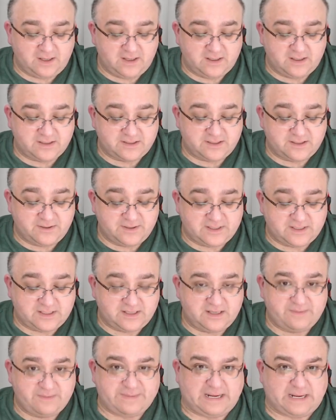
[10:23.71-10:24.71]
Sue
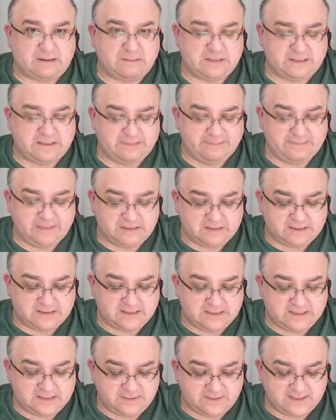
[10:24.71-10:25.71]
stirred powdered milk
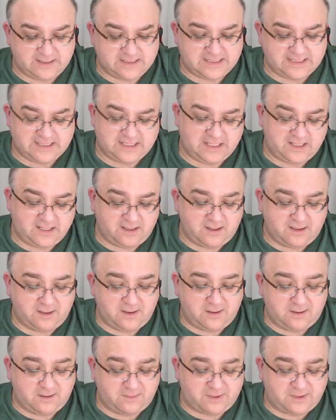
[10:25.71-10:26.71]
into her tea,
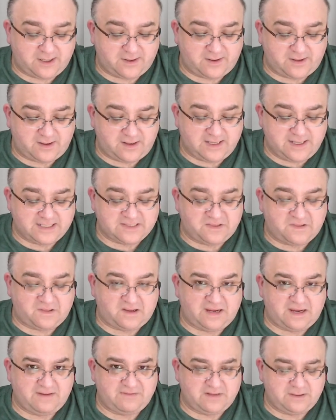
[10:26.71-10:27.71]
brown eyes
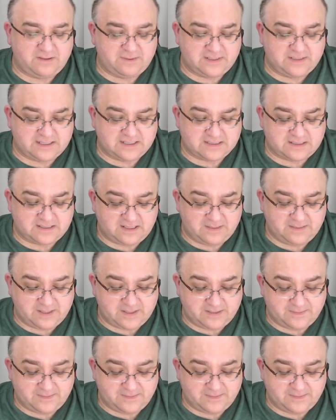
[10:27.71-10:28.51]
lively with excitement.